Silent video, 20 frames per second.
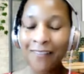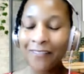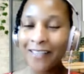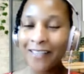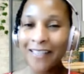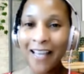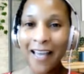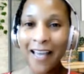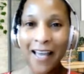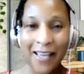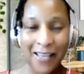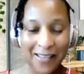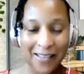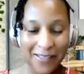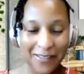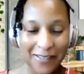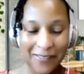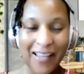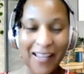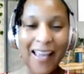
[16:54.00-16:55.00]
time
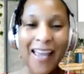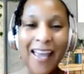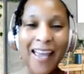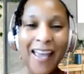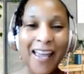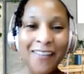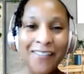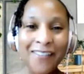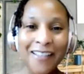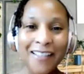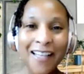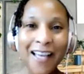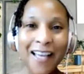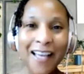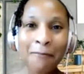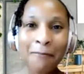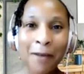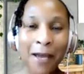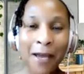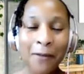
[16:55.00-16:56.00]
every
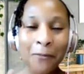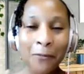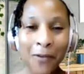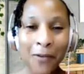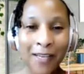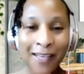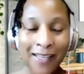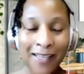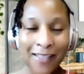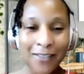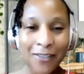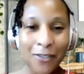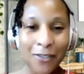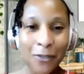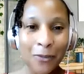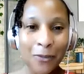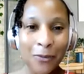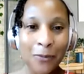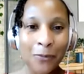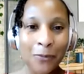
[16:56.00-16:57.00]
time i went
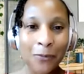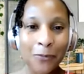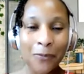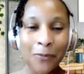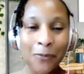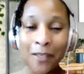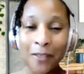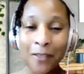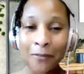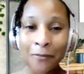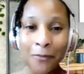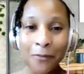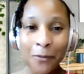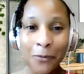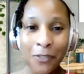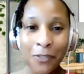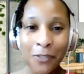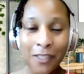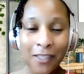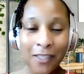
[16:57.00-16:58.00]
into the
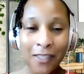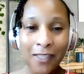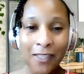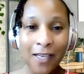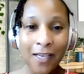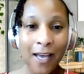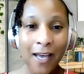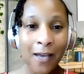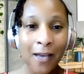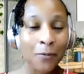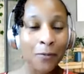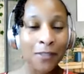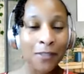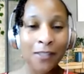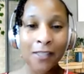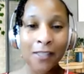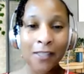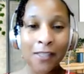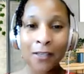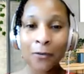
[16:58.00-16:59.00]
infusion i
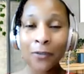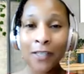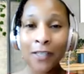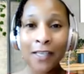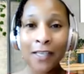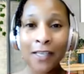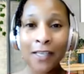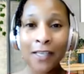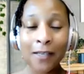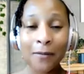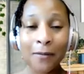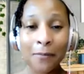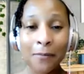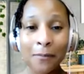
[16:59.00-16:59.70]
was the only